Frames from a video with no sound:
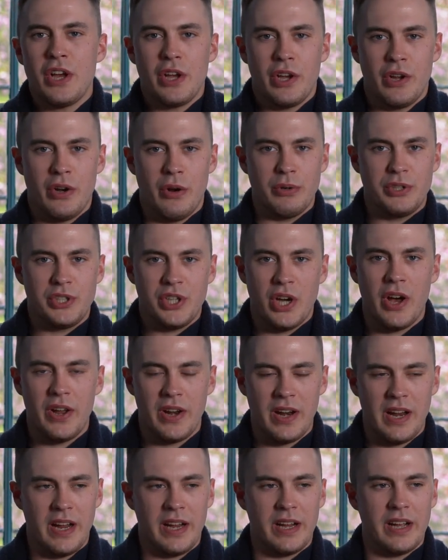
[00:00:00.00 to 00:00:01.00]

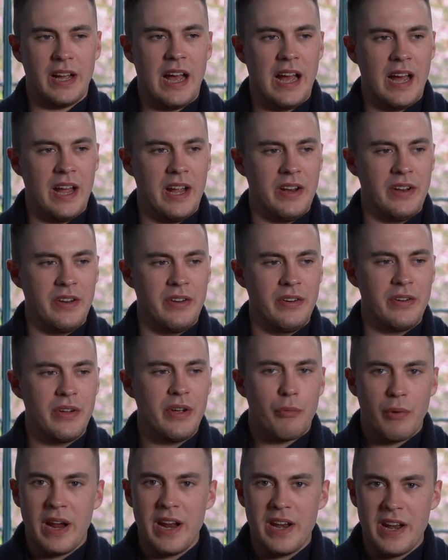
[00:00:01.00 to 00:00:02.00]
journaling and
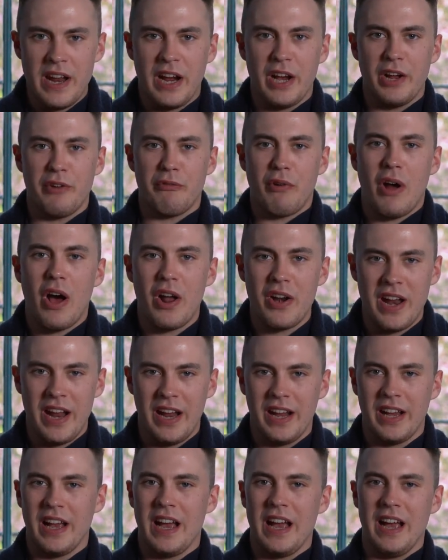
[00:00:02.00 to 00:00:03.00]
reading and running